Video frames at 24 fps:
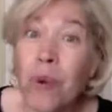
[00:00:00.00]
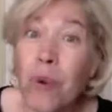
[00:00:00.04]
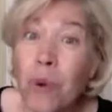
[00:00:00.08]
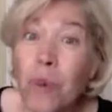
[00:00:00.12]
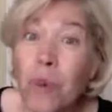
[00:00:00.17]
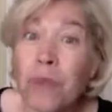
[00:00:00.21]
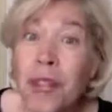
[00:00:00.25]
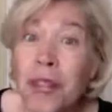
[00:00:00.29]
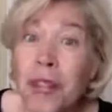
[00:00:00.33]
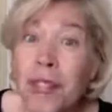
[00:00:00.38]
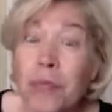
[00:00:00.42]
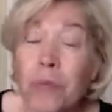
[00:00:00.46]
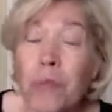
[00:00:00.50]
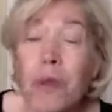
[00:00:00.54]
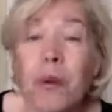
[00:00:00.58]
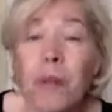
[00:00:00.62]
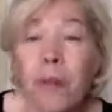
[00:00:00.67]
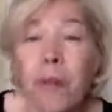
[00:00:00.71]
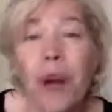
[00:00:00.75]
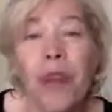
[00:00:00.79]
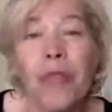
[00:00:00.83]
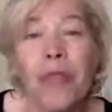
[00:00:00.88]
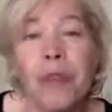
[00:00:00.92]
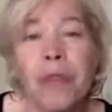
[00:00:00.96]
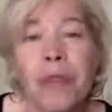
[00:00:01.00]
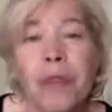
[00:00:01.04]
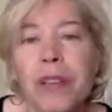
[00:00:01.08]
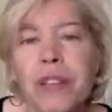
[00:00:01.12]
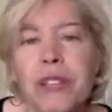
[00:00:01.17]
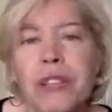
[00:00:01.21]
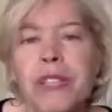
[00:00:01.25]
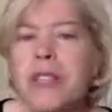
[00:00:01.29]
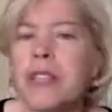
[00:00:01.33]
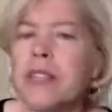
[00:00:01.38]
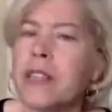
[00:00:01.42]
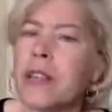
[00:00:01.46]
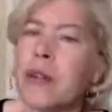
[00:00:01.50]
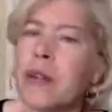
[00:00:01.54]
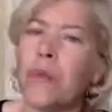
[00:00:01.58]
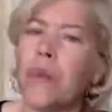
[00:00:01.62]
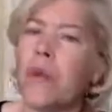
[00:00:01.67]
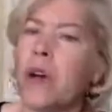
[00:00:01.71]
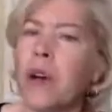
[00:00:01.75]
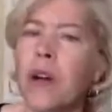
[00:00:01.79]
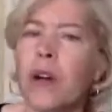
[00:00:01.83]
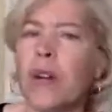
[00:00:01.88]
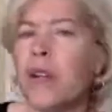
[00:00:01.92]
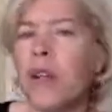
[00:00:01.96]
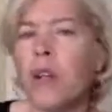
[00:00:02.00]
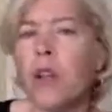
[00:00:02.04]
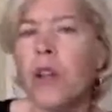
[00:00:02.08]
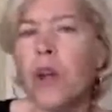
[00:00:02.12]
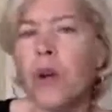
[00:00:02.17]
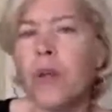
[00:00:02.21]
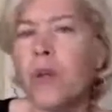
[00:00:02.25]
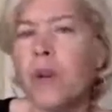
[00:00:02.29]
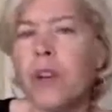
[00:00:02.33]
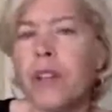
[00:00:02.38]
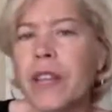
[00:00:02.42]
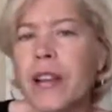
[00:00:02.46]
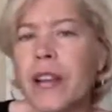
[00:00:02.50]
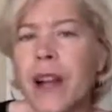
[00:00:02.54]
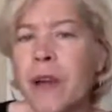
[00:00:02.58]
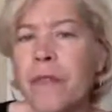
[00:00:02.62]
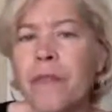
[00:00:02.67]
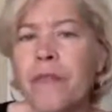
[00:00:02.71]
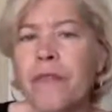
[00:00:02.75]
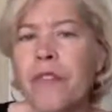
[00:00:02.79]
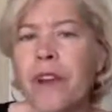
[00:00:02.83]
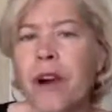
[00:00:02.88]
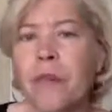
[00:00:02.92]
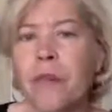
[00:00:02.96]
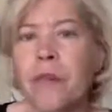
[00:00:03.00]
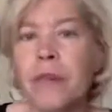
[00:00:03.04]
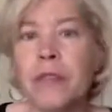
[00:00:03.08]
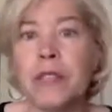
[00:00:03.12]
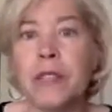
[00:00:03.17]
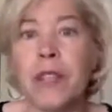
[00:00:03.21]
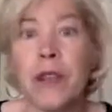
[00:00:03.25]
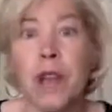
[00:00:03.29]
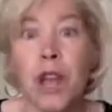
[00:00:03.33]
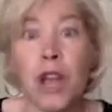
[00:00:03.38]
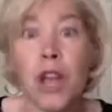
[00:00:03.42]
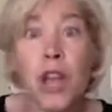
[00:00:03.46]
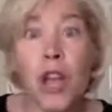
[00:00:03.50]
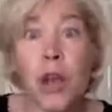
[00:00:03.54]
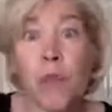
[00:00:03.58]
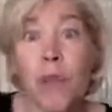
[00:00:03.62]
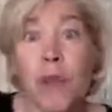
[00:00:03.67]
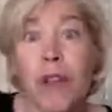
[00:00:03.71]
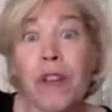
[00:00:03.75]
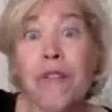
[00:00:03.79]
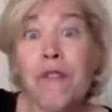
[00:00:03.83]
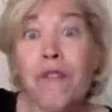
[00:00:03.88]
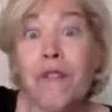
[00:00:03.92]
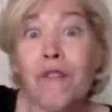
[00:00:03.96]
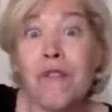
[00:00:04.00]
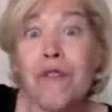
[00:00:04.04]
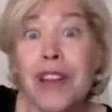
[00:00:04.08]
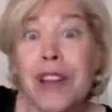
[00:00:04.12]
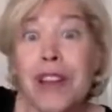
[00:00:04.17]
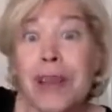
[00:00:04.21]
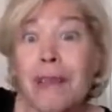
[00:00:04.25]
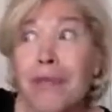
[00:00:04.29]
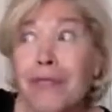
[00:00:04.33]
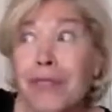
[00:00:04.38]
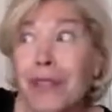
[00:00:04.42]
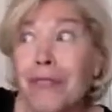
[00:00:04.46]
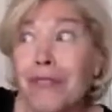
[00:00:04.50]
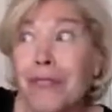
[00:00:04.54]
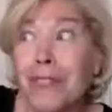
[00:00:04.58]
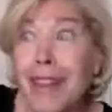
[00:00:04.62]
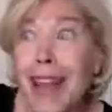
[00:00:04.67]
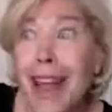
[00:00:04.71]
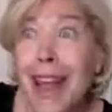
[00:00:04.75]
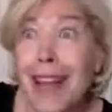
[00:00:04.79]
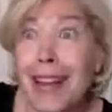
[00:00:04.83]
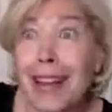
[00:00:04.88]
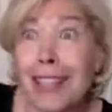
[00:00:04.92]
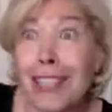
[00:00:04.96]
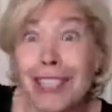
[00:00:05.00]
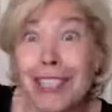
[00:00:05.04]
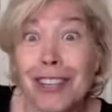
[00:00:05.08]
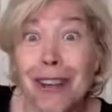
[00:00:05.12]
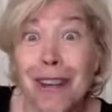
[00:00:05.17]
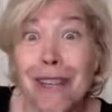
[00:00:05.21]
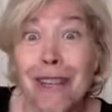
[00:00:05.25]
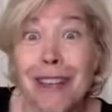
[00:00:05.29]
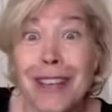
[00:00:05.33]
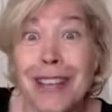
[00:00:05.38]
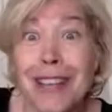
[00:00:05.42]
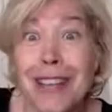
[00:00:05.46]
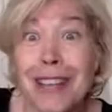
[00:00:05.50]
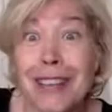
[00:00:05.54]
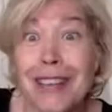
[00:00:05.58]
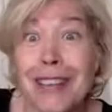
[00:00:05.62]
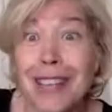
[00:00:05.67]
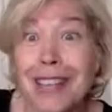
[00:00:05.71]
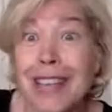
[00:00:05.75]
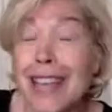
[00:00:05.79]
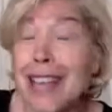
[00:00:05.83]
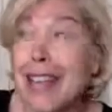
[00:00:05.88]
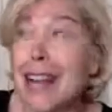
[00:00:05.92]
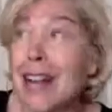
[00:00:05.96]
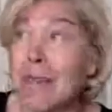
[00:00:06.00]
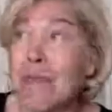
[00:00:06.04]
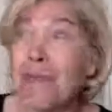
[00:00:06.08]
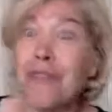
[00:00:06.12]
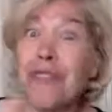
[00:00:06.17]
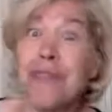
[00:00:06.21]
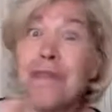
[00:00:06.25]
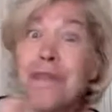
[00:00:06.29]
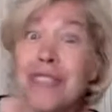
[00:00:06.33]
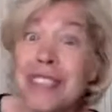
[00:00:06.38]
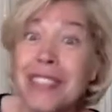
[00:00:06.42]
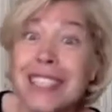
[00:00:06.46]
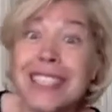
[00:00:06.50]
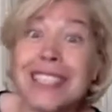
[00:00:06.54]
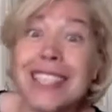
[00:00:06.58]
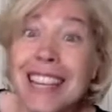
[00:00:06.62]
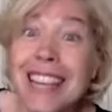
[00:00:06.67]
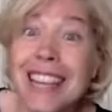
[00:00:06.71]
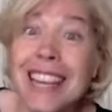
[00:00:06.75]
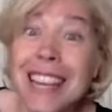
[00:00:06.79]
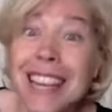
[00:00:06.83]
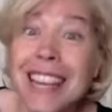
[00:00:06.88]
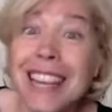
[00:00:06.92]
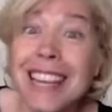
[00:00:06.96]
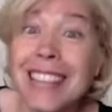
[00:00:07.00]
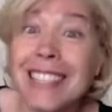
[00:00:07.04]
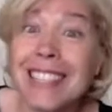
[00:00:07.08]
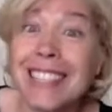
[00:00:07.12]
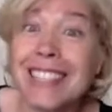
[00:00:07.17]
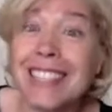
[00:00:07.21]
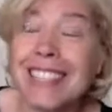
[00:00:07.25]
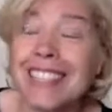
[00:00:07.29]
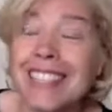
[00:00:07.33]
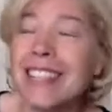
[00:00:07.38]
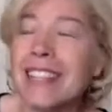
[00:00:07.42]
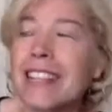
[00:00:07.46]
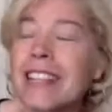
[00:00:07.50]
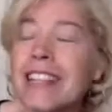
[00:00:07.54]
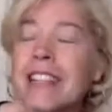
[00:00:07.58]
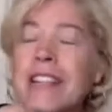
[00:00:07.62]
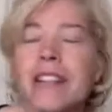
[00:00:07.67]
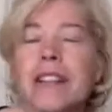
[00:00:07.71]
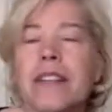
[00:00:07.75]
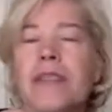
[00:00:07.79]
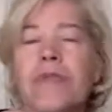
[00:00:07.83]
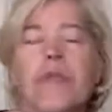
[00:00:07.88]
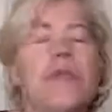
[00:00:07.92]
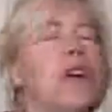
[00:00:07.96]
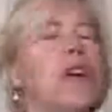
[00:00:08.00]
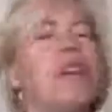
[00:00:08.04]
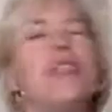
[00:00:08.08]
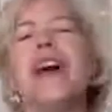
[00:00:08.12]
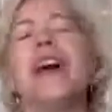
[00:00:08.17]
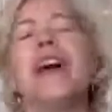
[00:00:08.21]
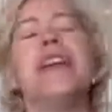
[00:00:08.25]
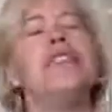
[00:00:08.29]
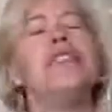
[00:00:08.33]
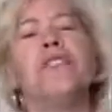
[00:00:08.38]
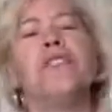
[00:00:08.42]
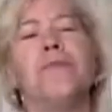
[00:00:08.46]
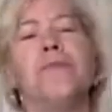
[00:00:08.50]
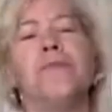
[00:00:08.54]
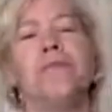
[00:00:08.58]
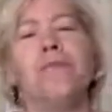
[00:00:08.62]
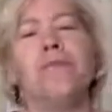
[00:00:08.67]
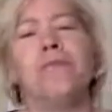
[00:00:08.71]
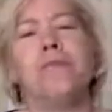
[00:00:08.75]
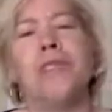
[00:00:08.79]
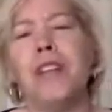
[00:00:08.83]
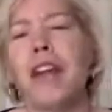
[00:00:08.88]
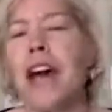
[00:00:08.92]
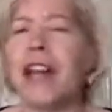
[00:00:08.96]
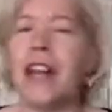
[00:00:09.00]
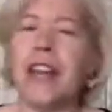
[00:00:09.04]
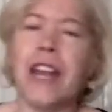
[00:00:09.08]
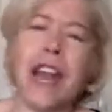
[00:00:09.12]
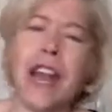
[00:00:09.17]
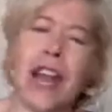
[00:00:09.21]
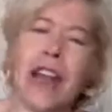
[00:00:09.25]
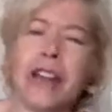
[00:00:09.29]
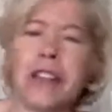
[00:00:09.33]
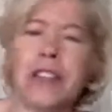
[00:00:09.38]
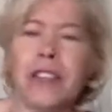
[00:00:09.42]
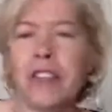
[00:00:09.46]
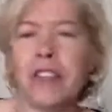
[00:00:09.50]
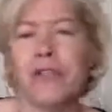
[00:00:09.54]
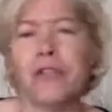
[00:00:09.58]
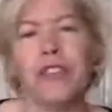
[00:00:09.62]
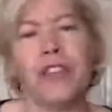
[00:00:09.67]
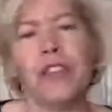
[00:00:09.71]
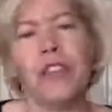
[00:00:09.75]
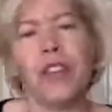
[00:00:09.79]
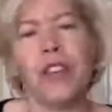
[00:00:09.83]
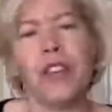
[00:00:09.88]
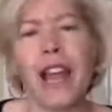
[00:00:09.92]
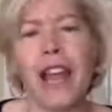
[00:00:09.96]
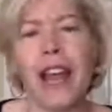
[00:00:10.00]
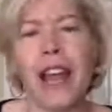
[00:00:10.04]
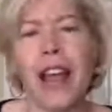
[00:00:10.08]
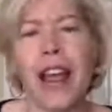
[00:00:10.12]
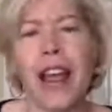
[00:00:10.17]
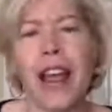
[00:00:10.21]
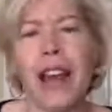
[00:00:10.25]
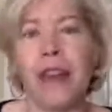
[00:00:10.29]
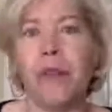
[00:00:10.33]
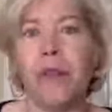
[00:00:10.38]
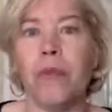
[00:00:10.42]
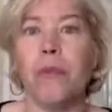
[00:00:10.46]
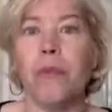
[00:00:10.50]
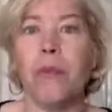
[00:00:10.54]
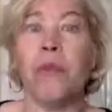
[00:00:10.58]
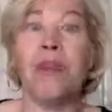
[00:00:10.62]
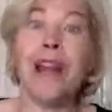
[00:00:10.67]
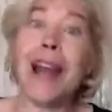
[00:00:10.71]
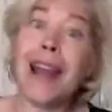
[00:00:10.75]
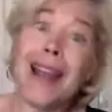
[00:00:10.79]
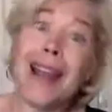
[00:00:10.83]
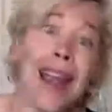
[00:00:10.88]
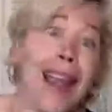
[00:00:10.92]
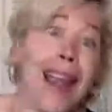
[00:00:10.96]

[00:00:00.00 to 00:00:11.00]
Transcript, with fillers: won't let us put them on there because they say, well, where'd they come from? We say, we have reams of data showing you that they come from the seeds. Well, that's not an additive, so you can't add it. We're not